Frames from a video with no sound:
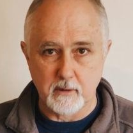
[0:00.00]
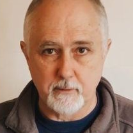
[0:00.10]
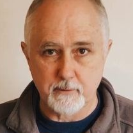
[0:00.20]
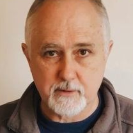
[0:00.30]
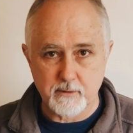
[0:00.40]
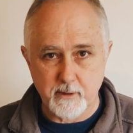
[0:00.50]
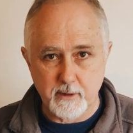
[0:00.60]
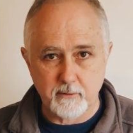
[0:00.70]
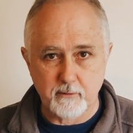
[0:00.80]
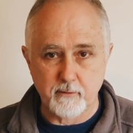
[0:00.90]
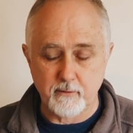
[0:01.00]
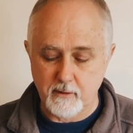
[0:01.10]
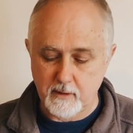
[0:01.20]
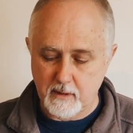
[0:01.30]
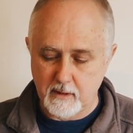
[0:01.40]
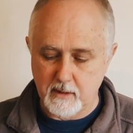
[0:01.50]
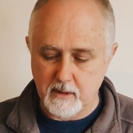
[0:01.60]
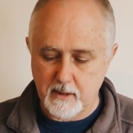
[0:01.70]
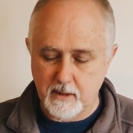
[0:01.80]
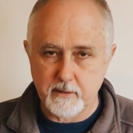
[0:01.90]
lowest 282,
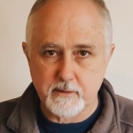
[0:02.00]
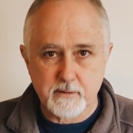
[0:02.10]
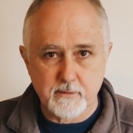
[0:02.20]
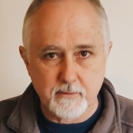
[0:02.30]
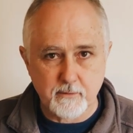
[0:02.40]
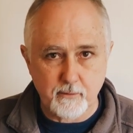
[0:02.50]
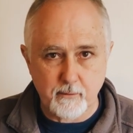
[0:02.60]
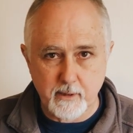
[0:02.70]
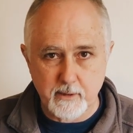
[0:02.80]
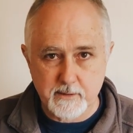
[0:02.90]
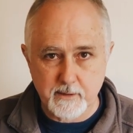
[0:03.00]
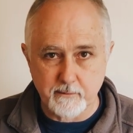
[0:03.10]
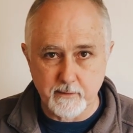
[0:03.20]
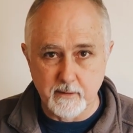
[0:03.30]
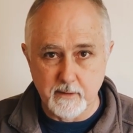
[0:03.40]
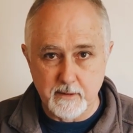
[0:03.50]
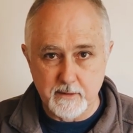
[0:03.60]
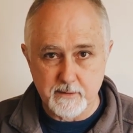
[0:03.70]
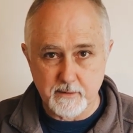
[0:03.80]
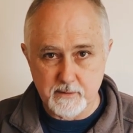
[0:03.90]
highest 287.
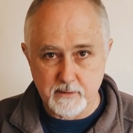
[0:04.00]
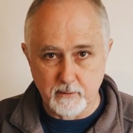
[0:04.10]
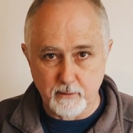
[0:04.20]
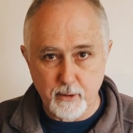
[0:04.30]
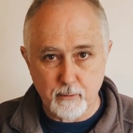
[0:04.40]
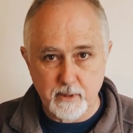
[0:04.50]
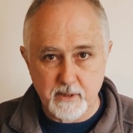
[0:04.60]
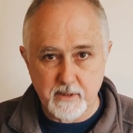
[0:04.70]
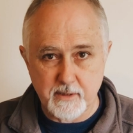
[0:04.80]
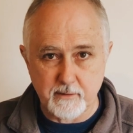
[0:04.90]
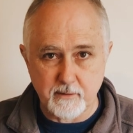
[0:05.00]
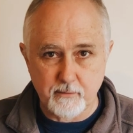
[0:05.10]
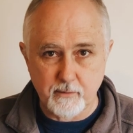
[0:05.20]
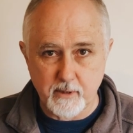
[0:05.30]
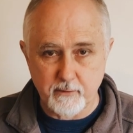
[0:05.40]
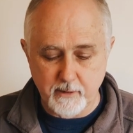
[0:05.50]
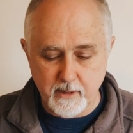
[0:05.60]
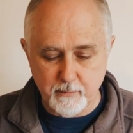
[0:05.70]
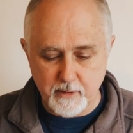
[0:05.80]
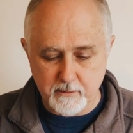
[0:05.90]
So still nowhere near the 300
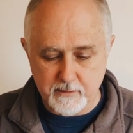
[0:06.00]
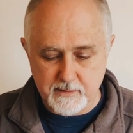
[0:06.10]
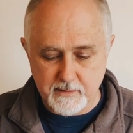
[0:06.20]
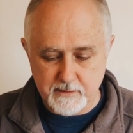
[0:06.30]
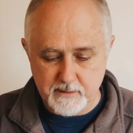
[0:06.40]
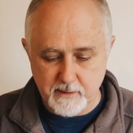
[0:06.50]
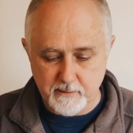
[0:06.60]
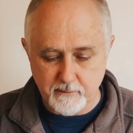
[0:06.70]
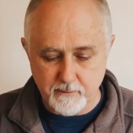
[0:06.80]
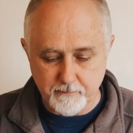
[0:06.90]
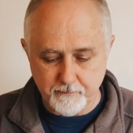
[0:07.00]
amp hours stated.